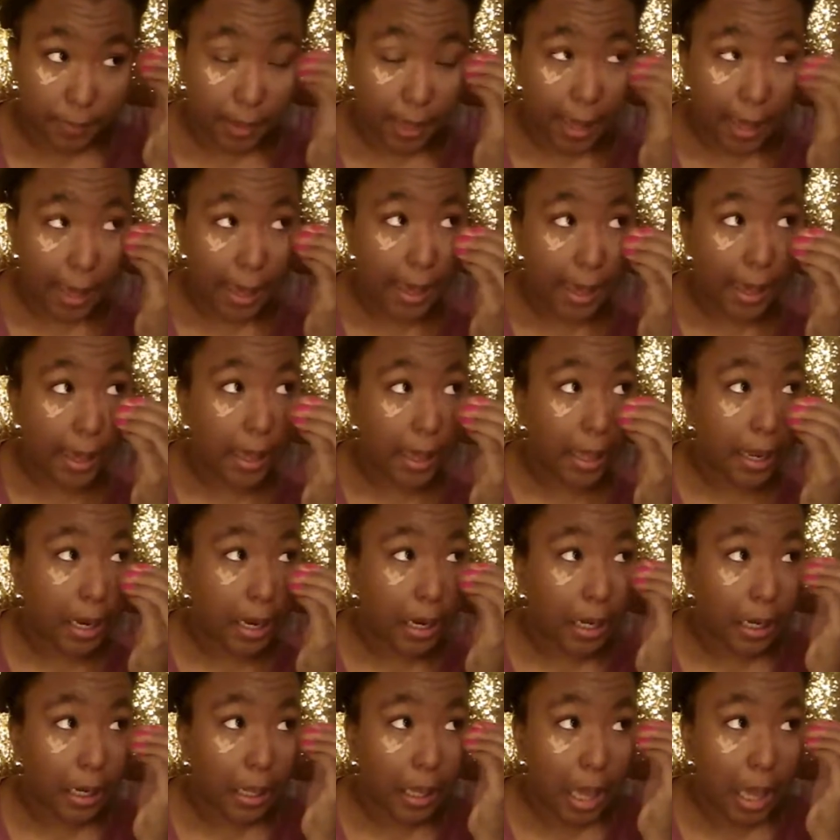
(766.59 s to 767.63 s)

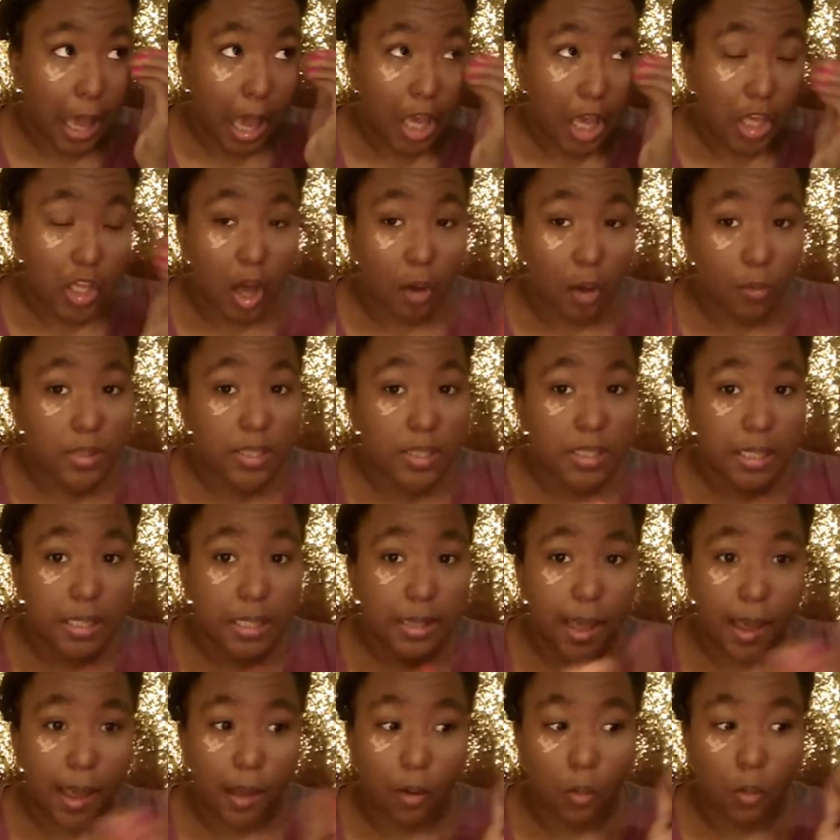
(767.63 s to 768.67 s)
And y'all will see
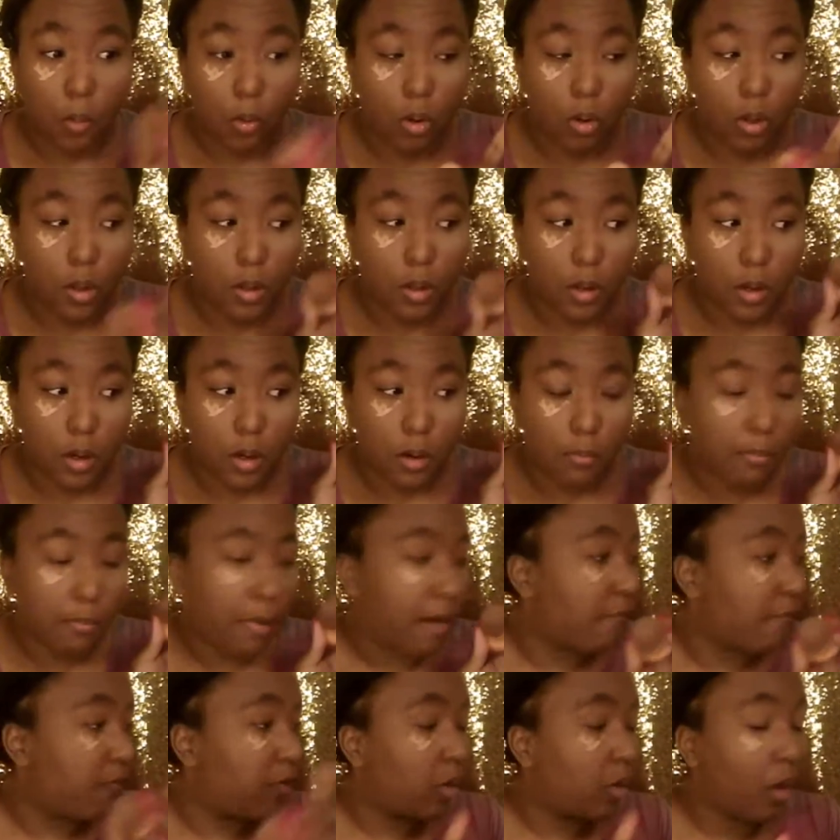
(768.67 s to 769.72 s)
that on my
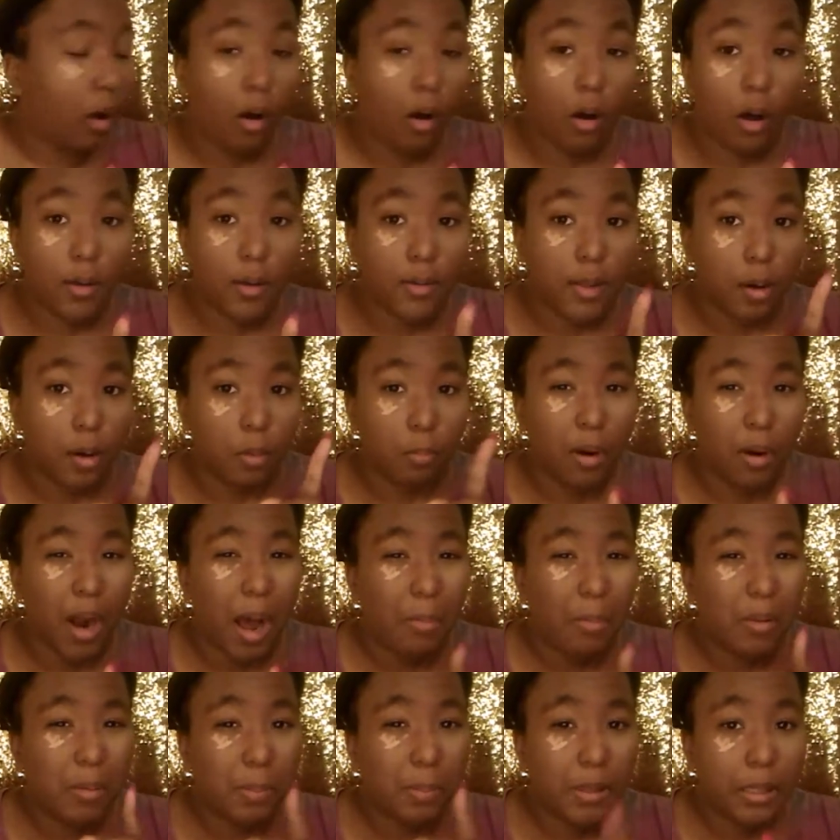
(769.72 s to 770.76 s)
vlog. That'll
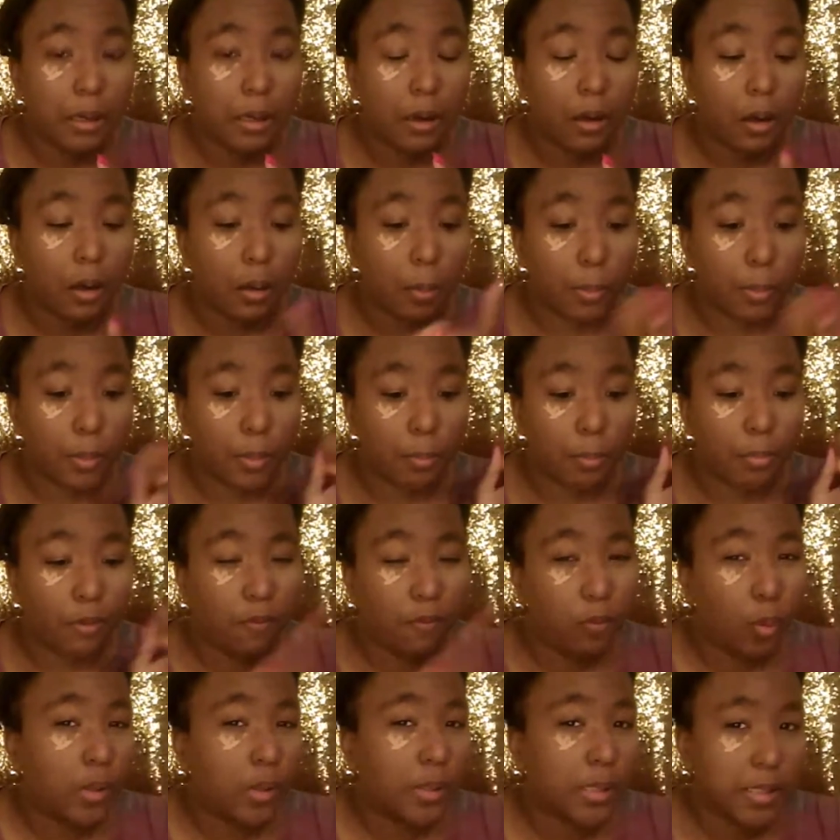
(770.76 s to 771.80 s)
probably be up
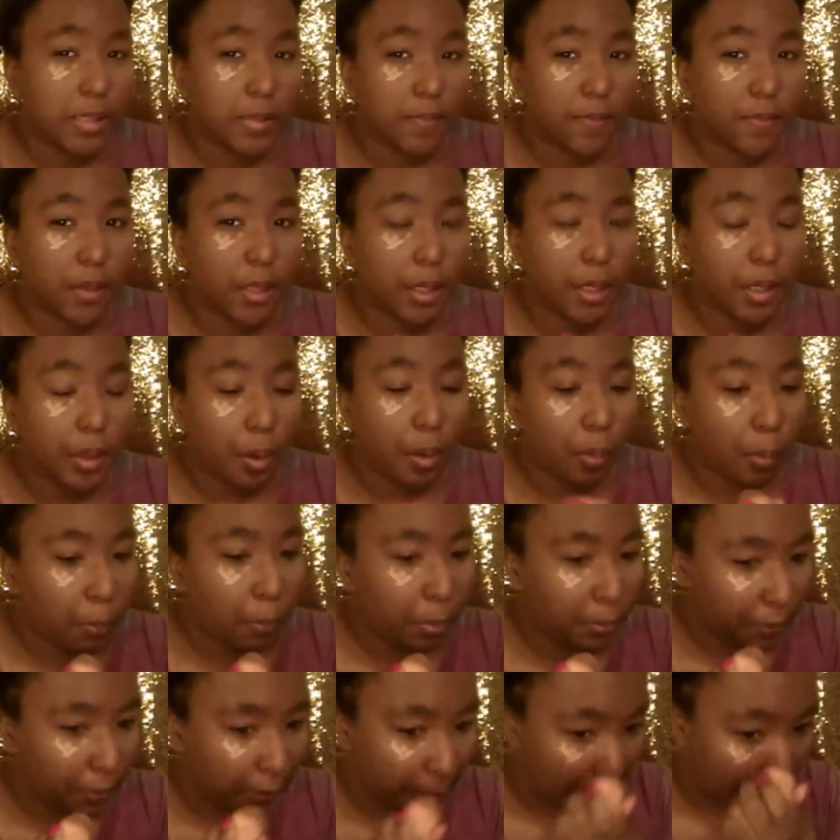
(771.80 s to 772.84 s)
before this video.
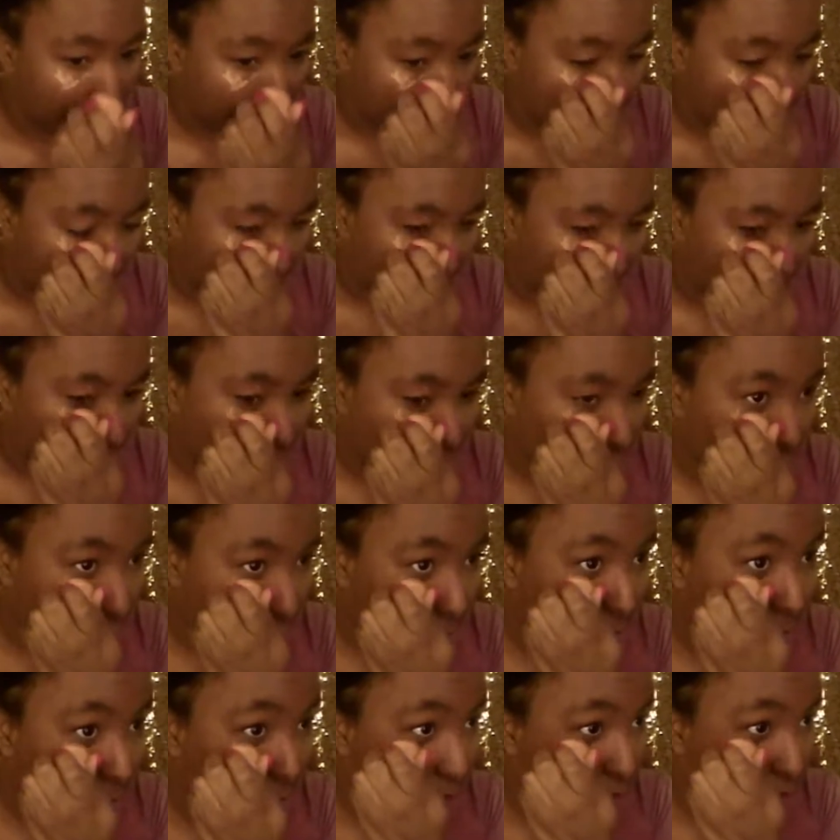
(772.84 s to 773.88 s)
But if you're
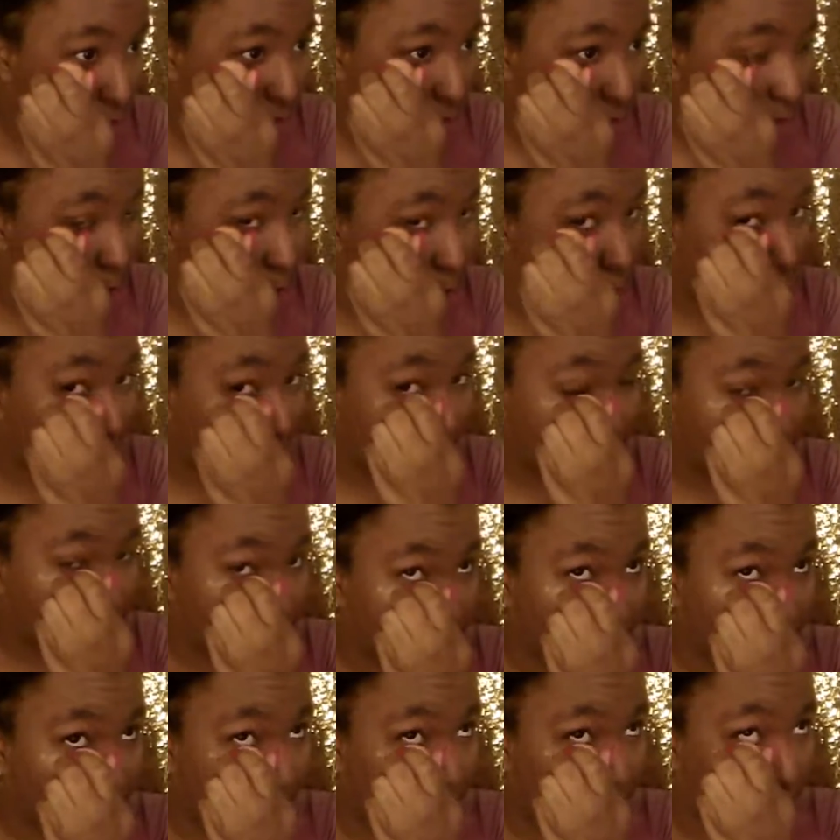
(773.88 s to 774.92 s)
not subscribed to
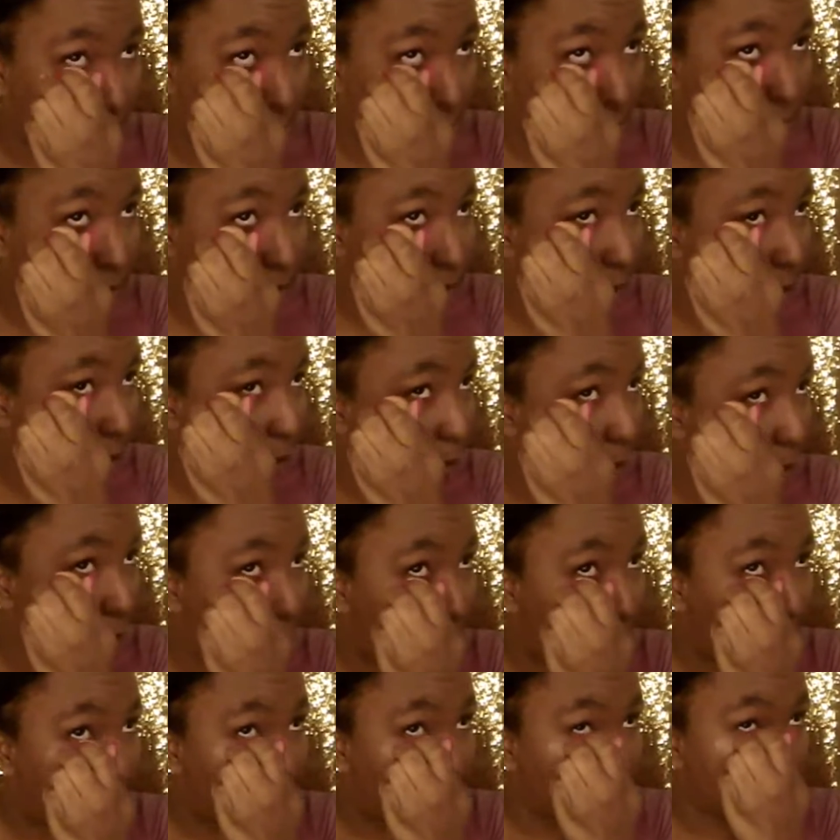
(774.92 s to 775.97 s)
my vlog channel, I
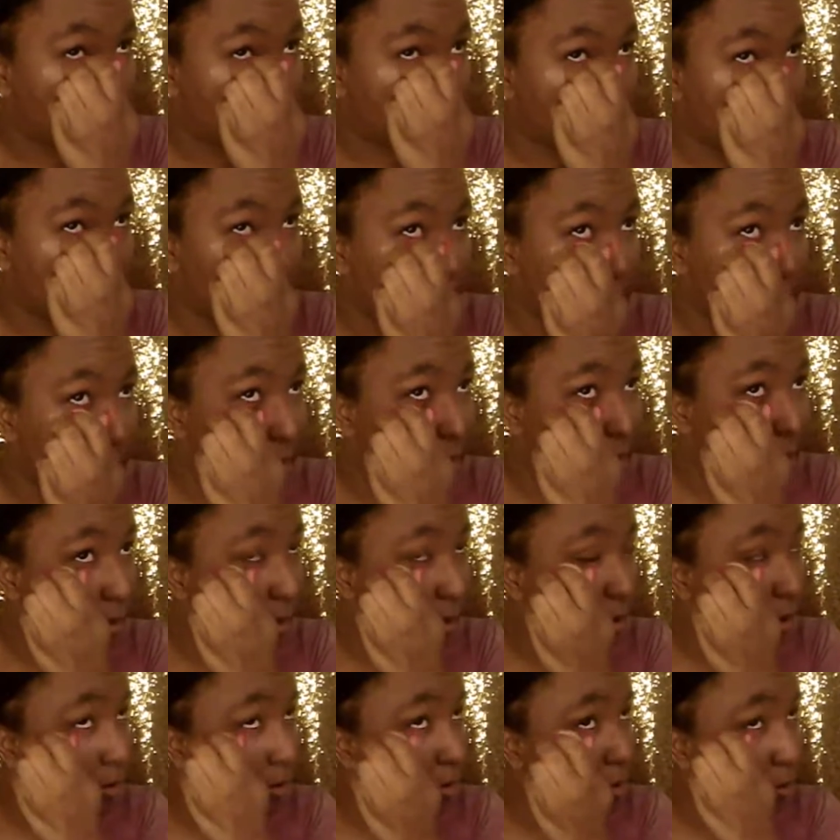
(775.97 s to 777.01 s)
highly suggest
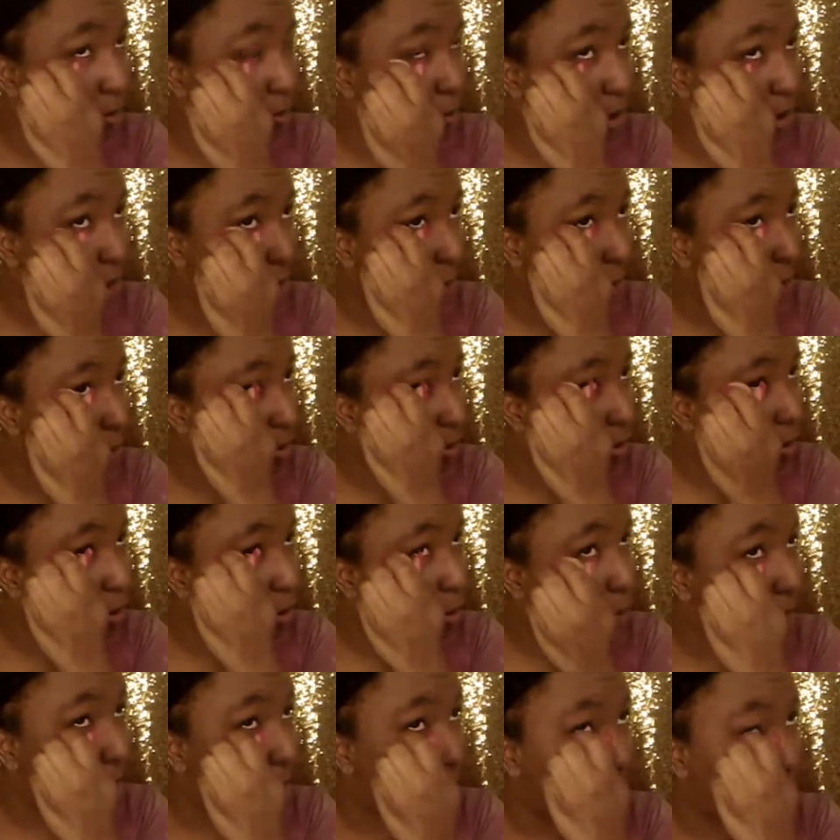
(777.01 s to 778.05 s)
subscribing to
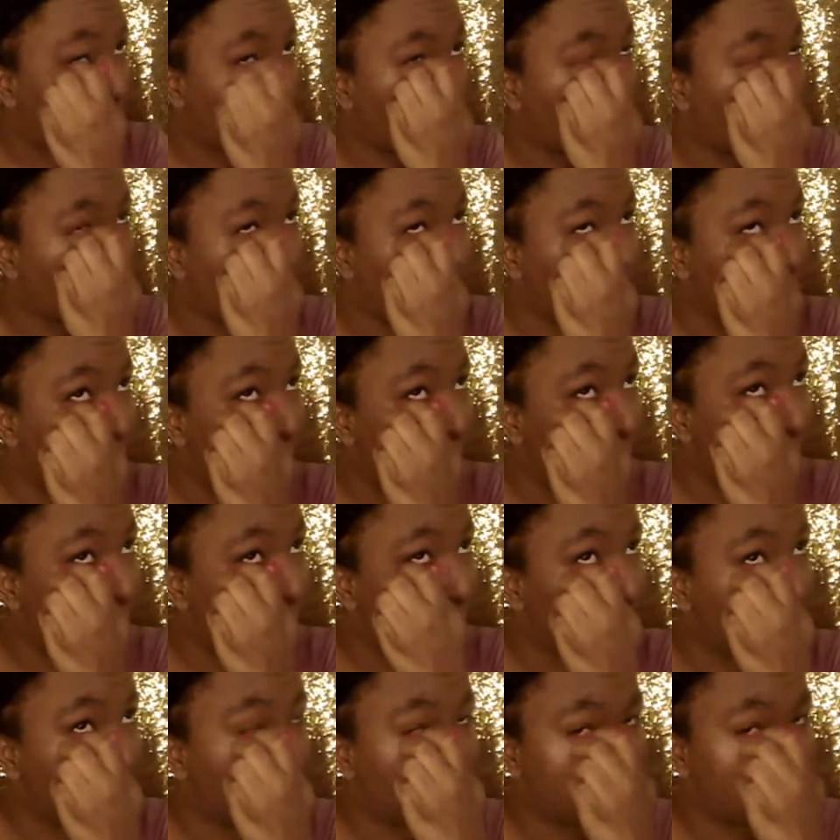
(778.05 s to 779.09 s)
it. I will leave a link in
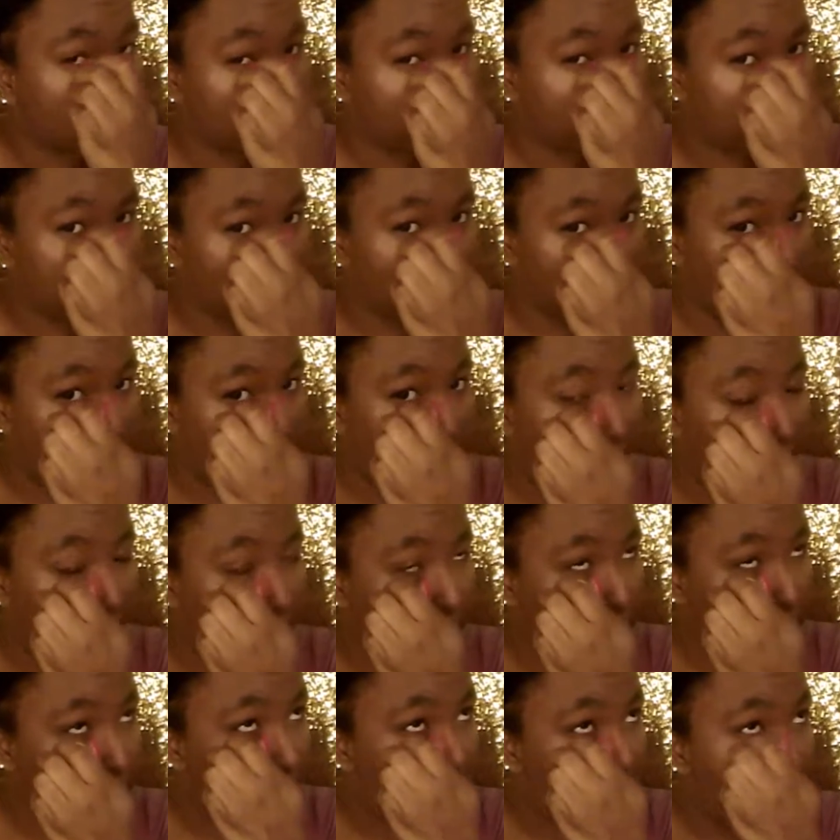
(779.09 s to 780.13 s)
the description
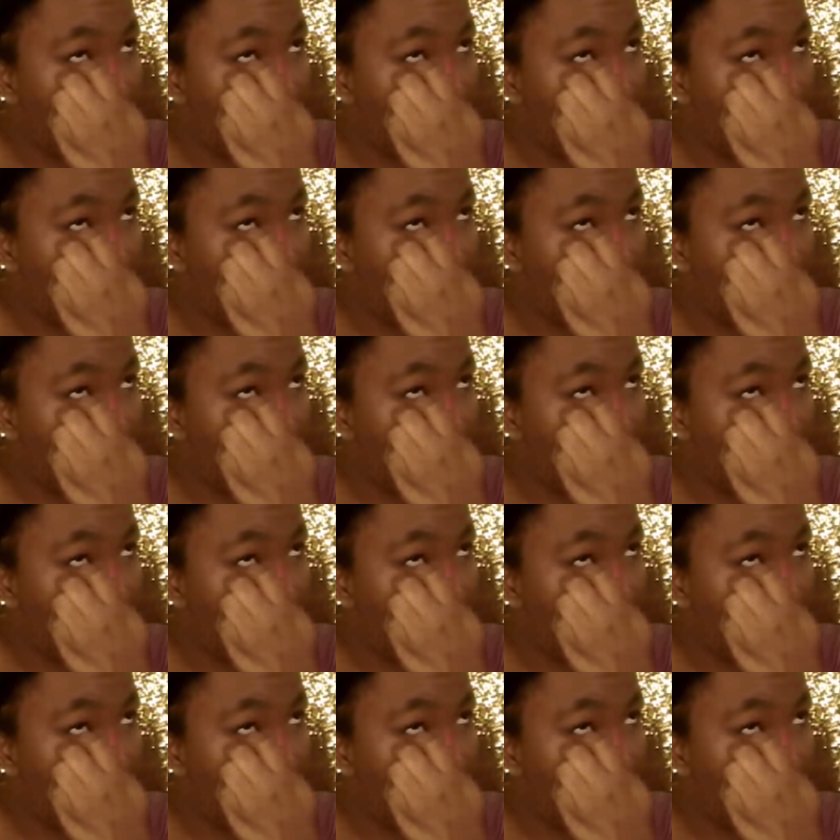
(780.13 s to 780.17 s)
box.